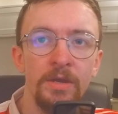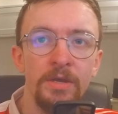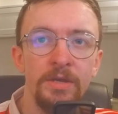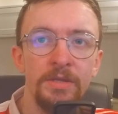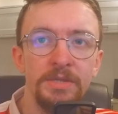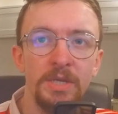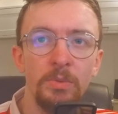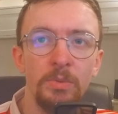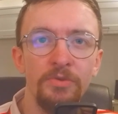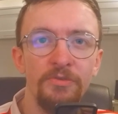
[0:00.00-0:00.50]

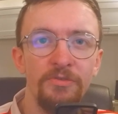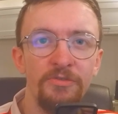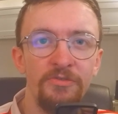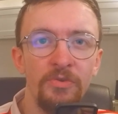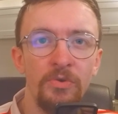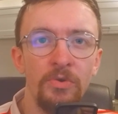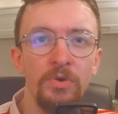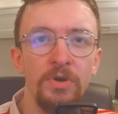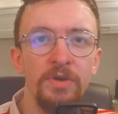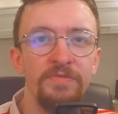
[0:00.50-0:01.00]
They won
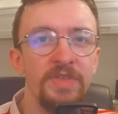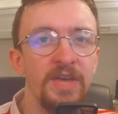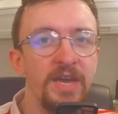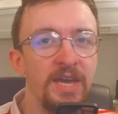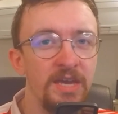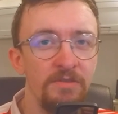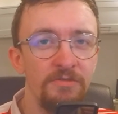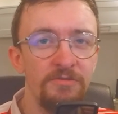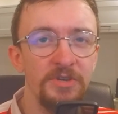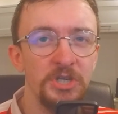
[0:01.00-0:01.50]
4 of their
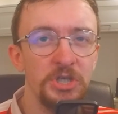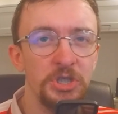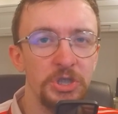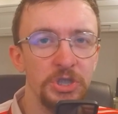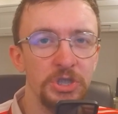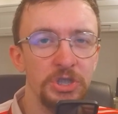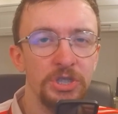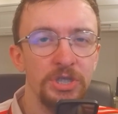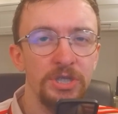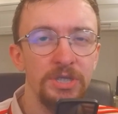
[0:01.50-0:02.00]
8
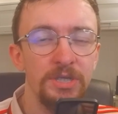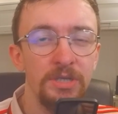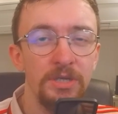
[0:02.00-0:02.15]
fixtures,